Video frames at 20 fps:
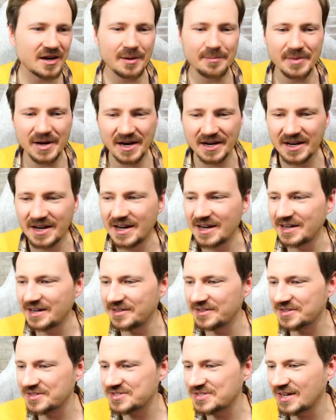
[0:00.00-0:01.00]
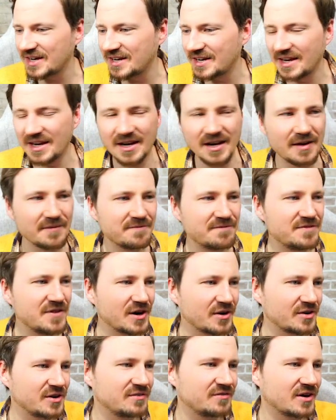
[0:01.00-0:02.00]
a comeback in the set, and I'm
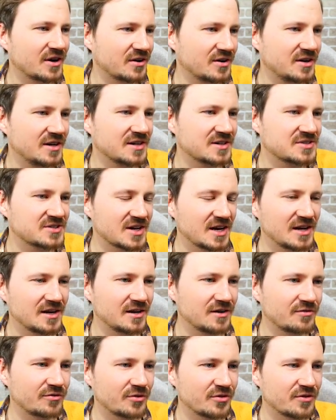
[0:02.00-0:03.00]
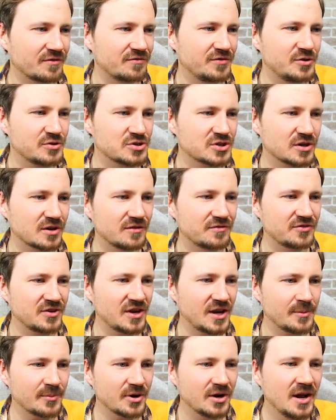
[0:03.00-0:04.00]
very, very excited for the future of
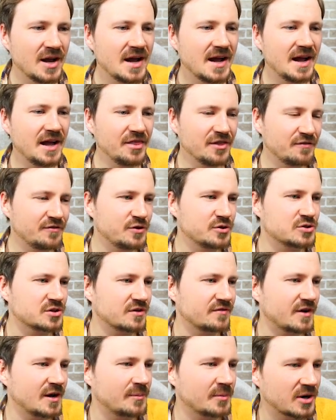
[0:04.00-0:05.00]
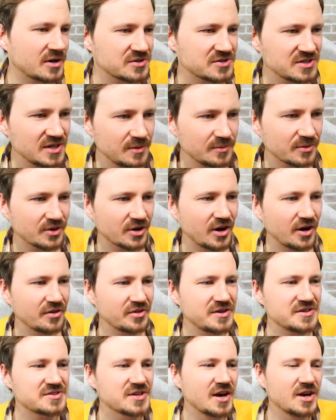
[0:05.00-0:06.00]
Tamer and the future of MRC with all
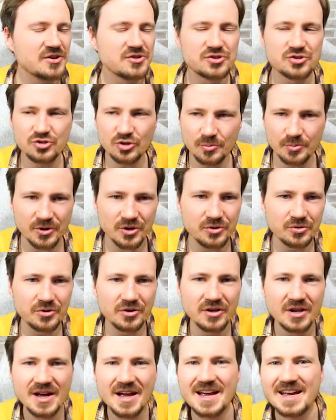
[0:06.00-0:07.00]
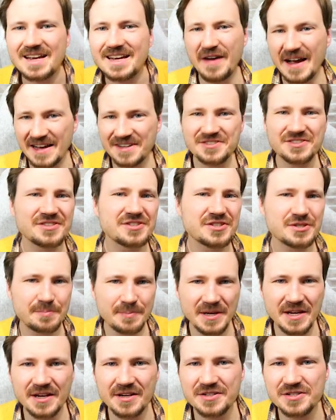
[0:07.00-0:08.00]
these super cool fast
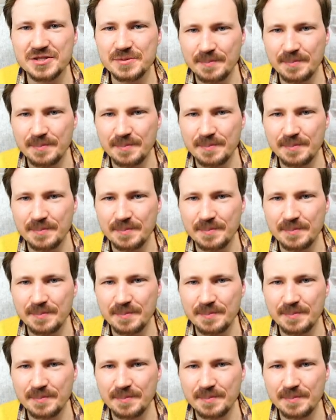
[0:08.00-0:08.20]
speed